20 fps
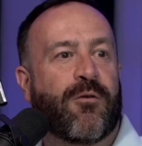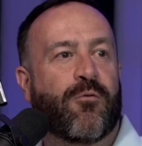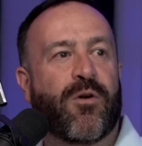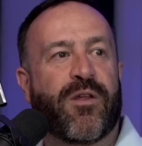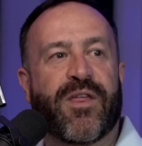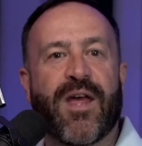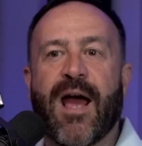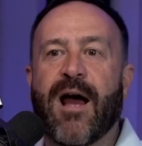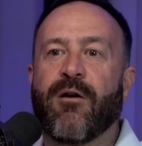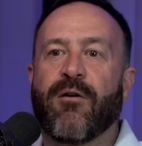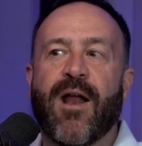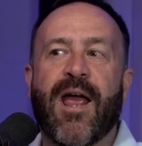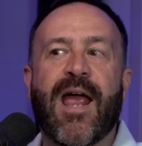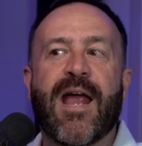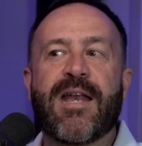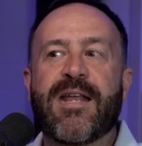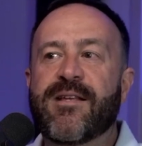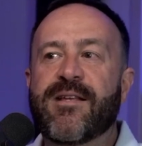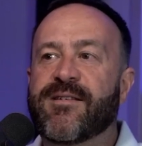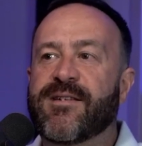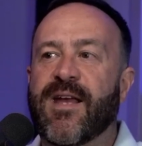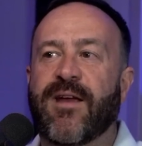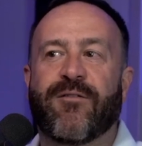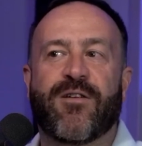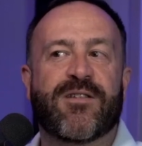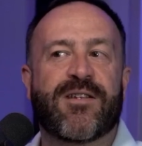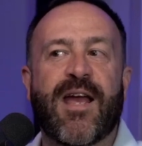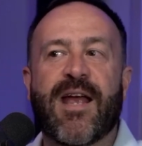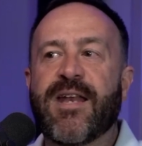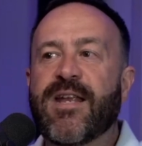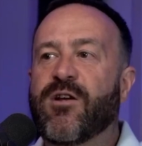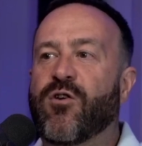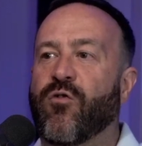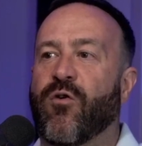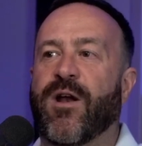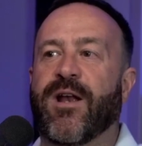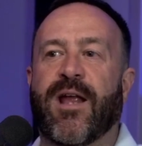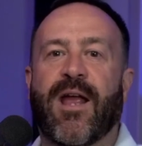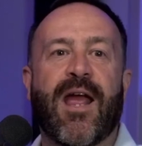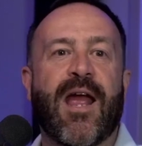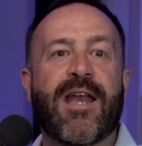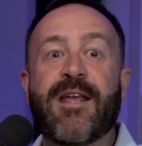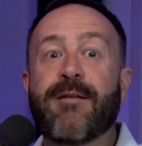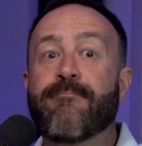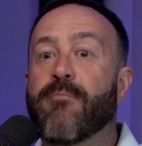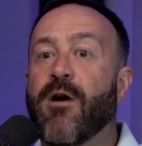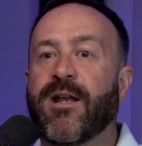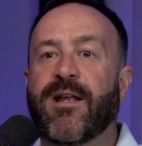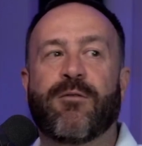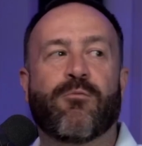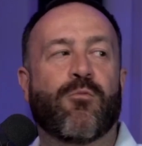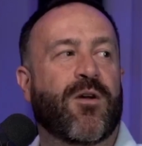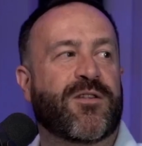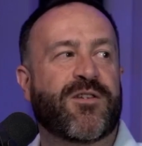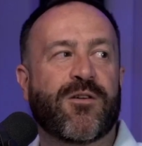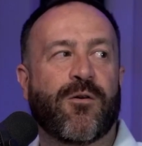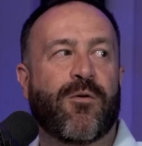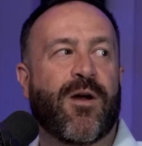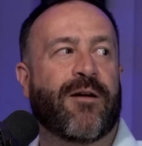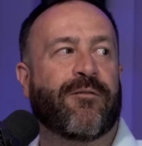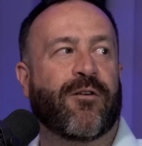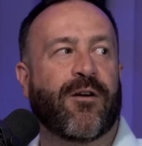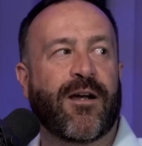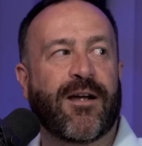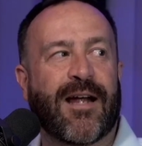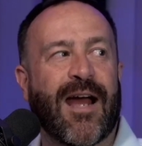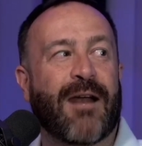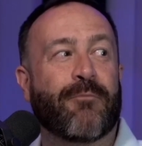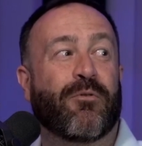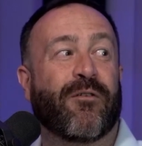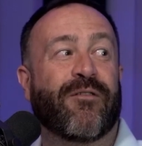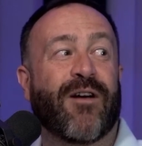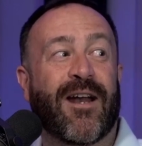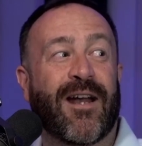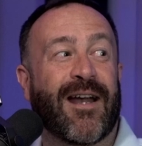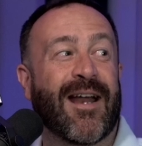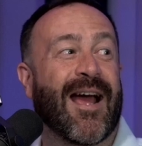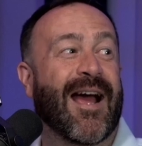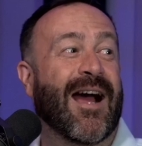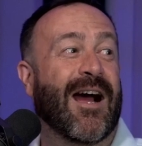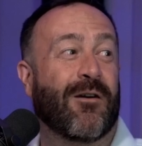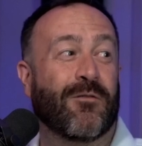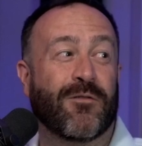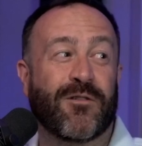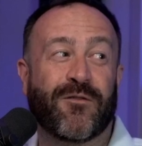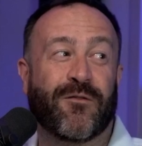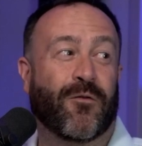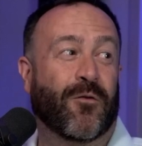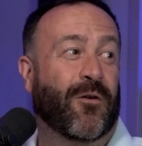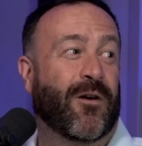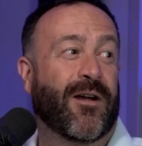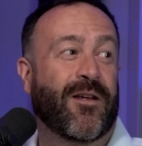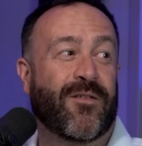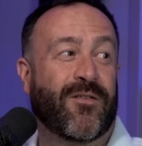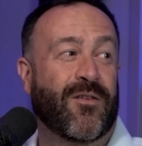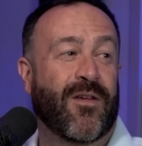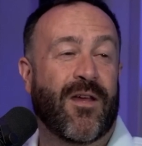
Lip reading: without any savings, any credit, any money whatsoever, and God provided a house for us.